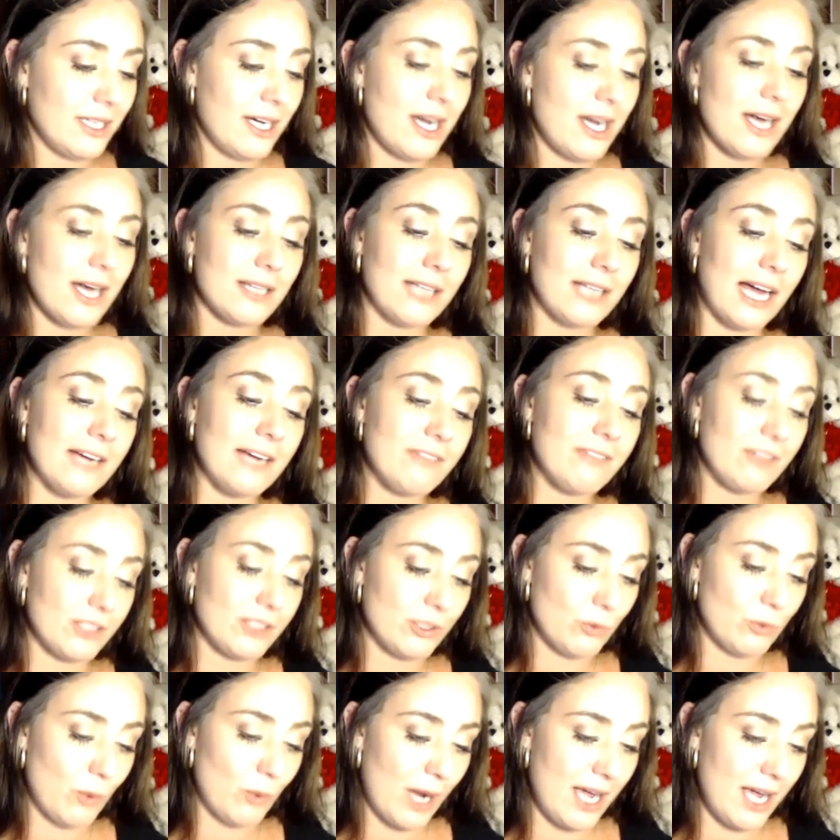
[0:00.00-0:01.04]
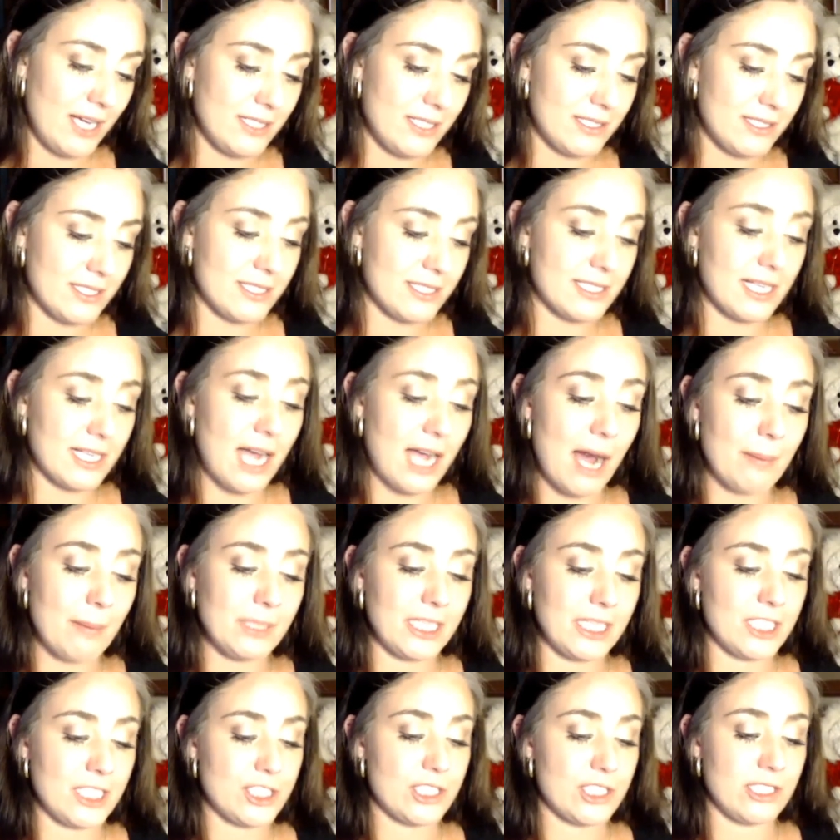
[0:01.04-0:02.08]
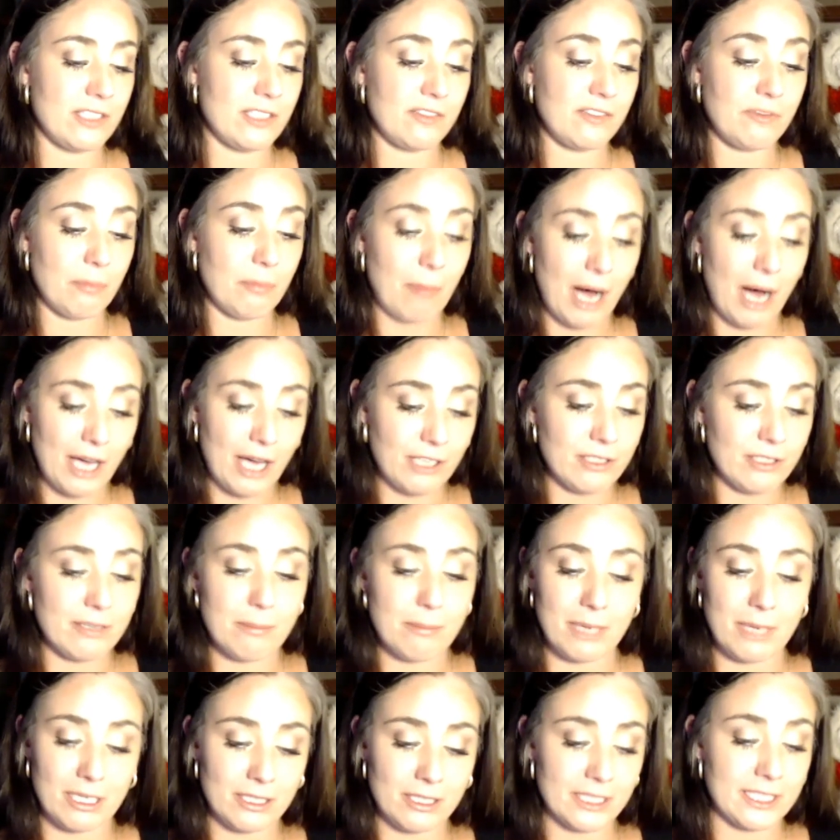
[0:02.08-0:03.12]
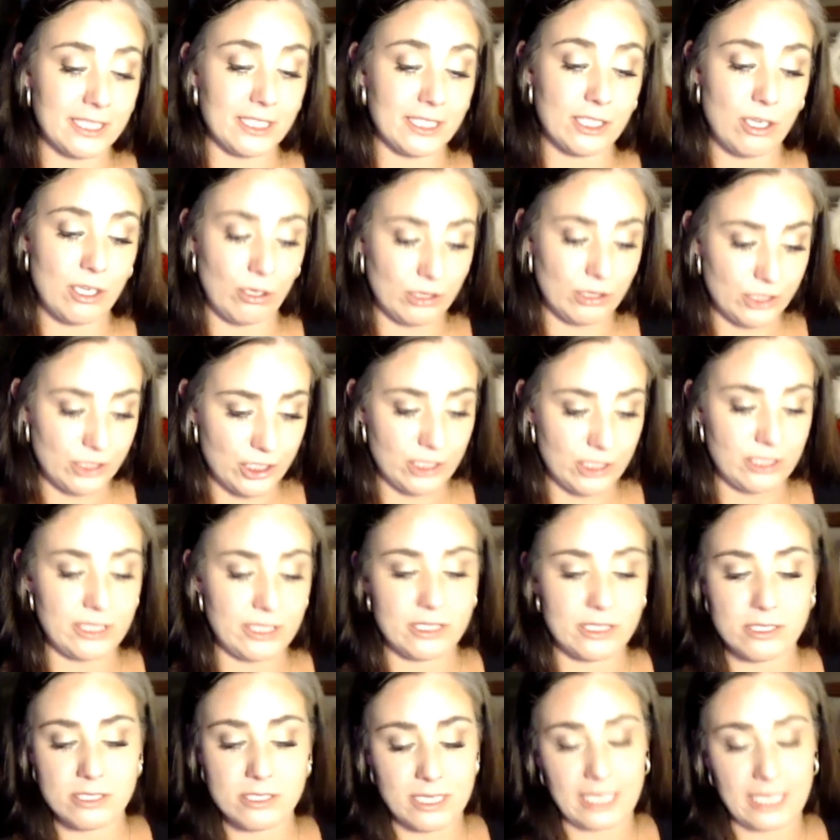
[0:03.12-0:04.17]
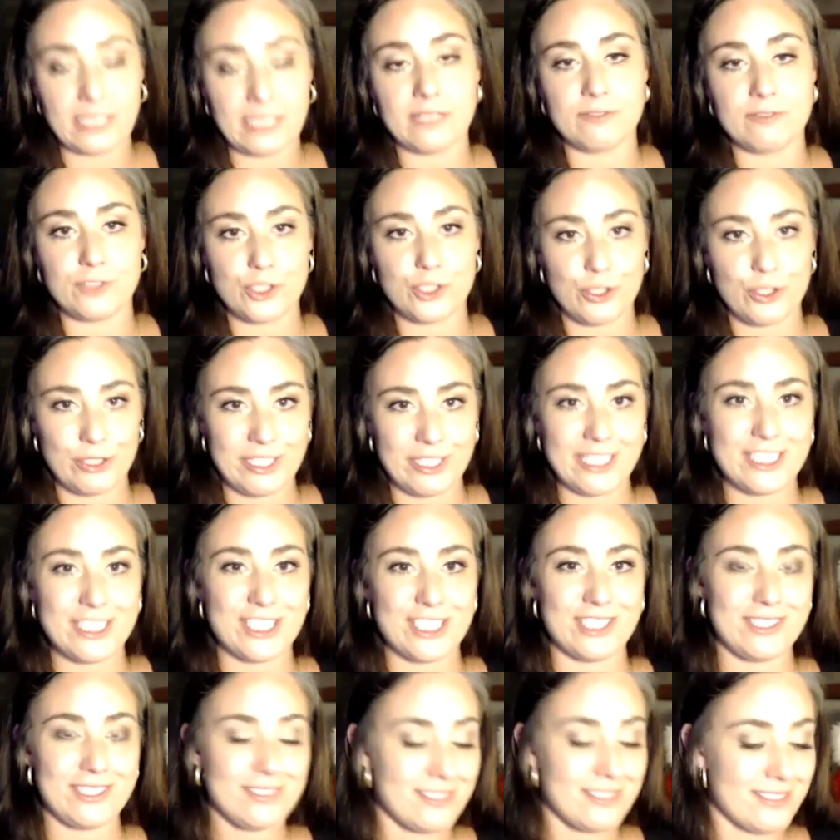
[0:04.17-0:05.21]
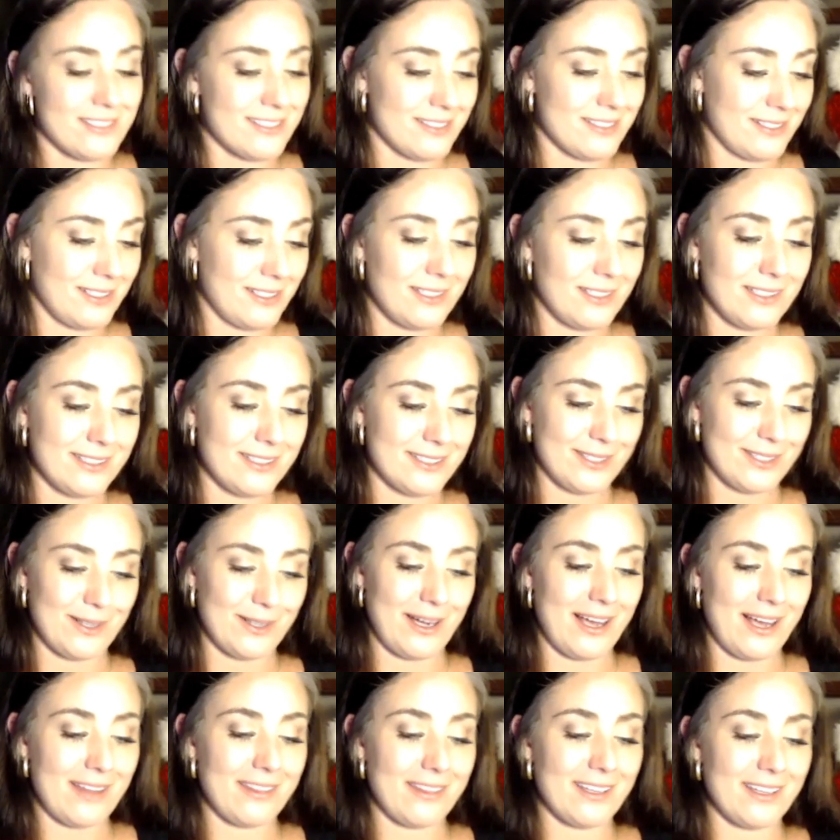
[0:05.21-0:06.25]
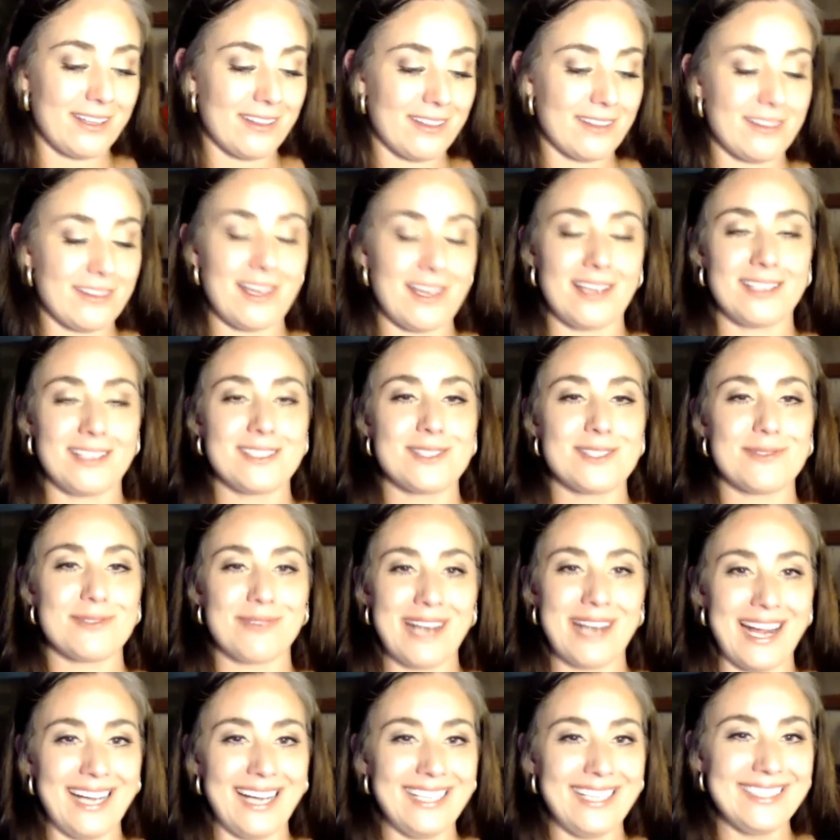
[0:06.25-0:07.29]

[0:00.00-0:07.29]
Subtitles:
Life on the res is a combination of modern American culture and native traditions. I think that is rad.